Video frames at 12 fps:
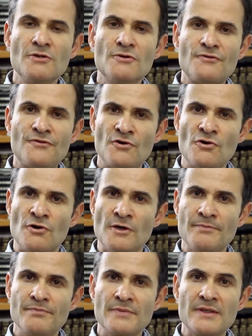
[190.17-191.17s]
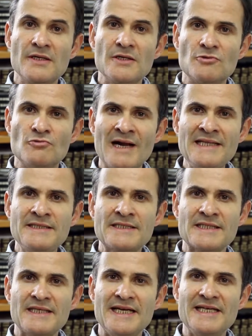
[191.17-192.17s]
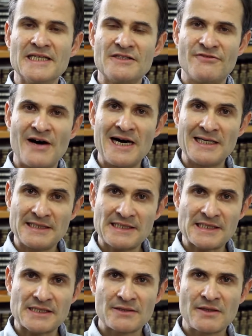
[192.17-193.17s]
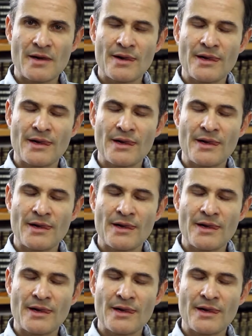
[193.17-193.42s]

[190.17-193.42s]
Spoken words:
4. Rent in advance.